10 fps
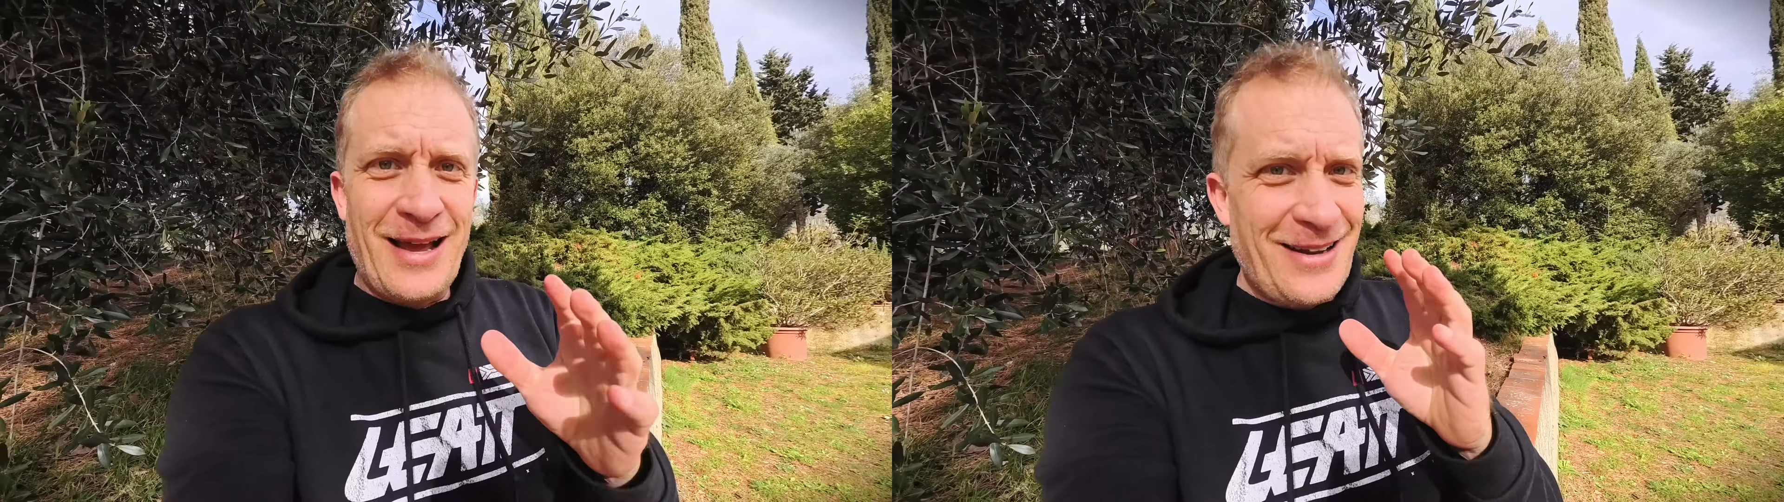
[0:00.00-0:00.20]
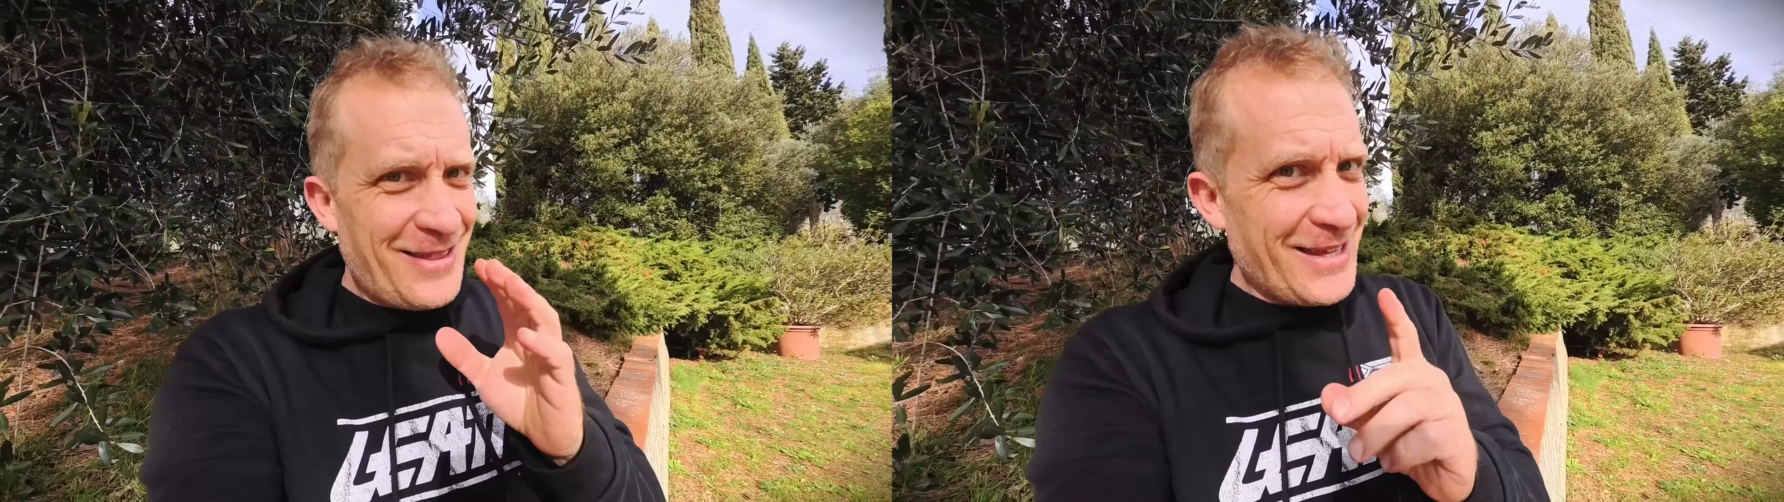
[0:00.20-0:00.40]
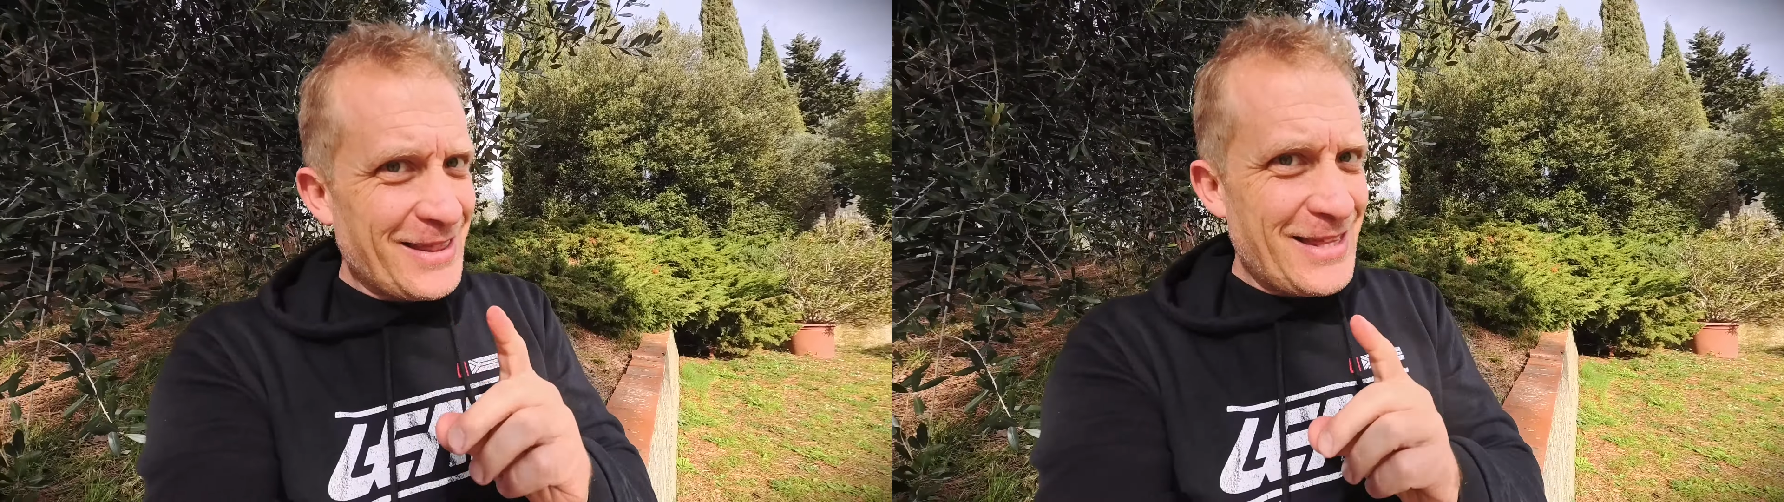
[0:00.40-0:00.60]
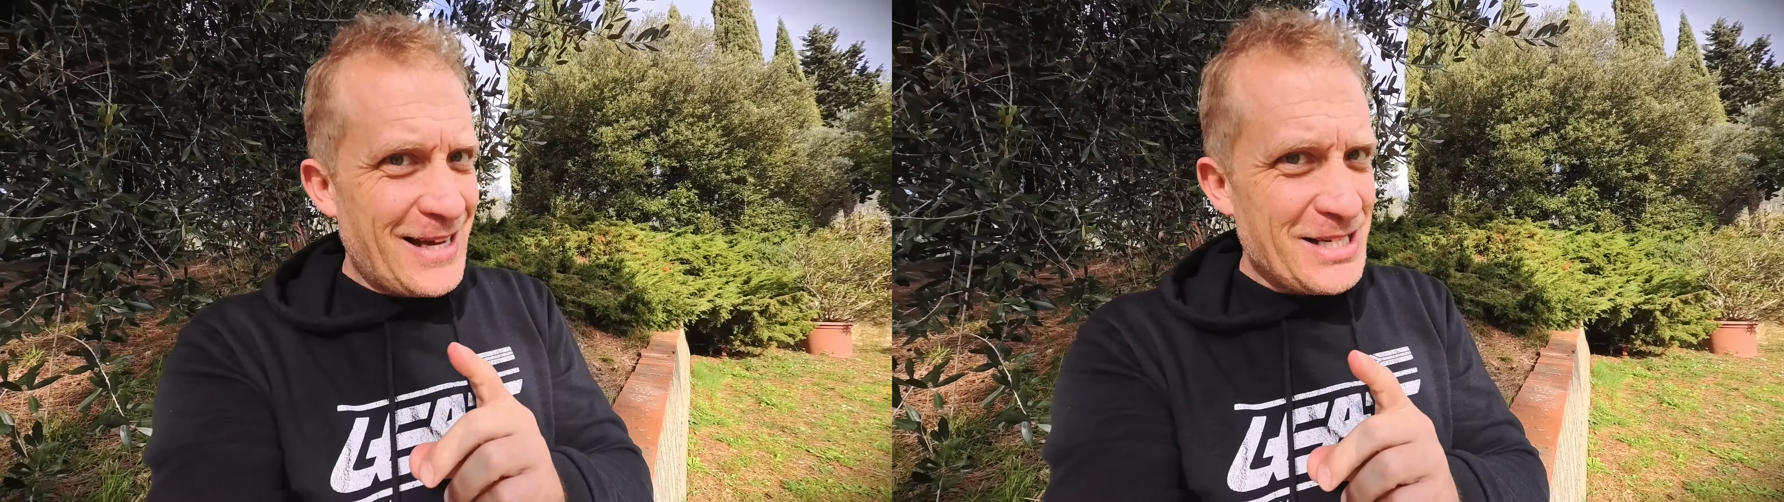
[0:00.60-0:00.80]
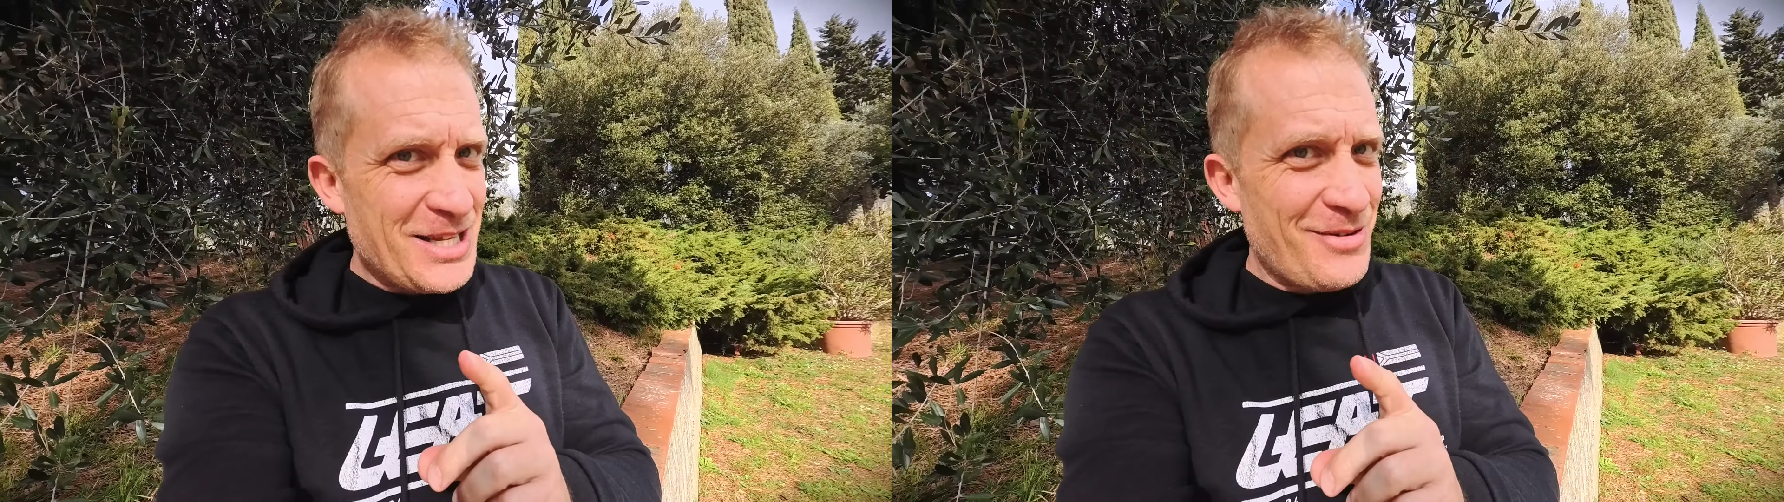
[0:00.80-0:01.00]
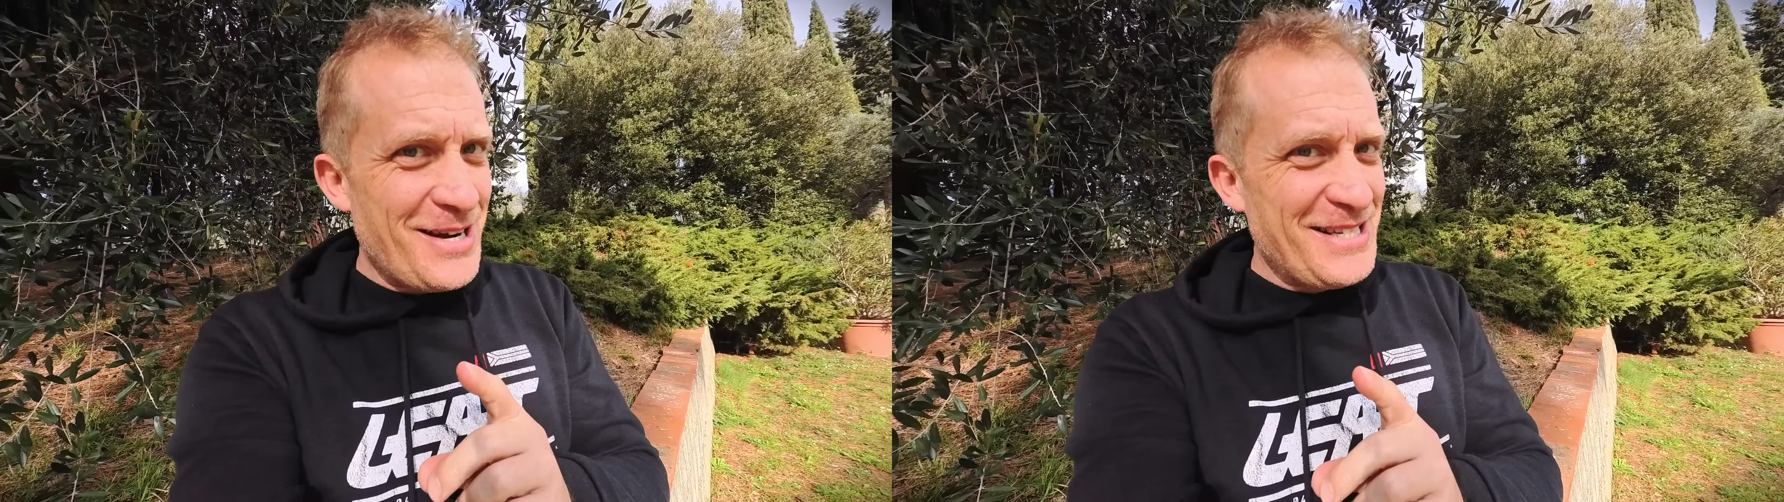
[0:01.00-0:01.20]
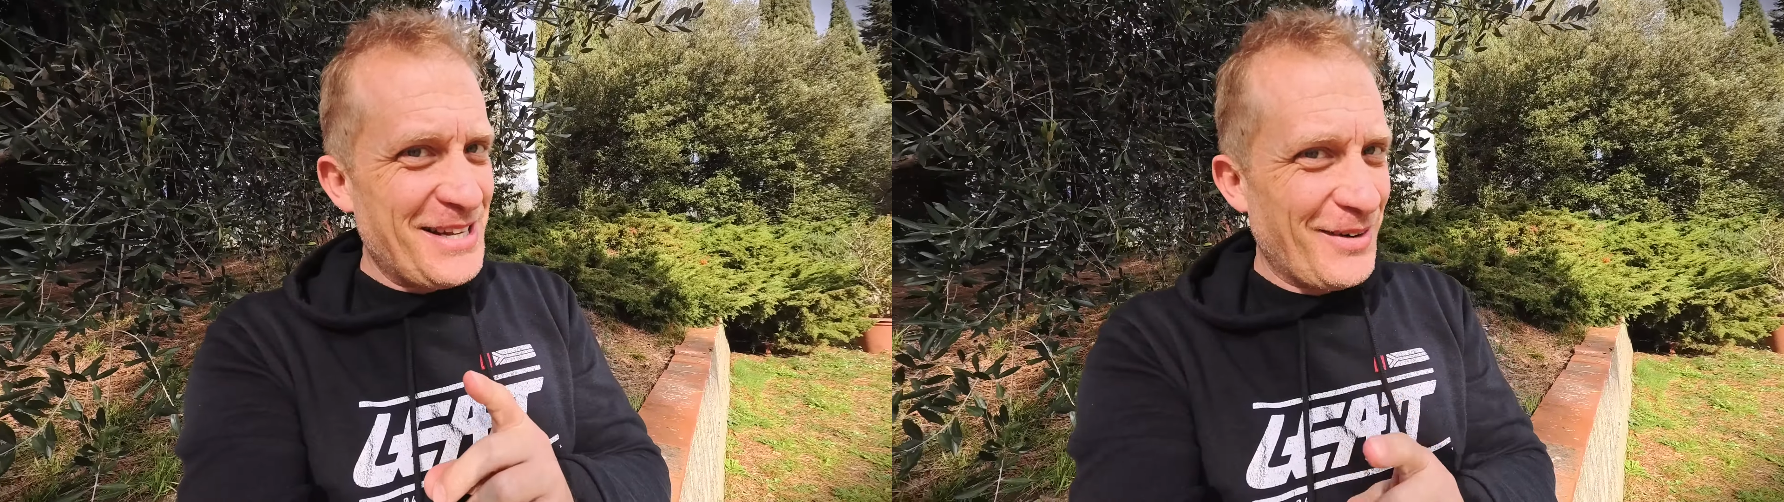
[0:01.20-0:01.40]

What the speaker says: And I think that's the reason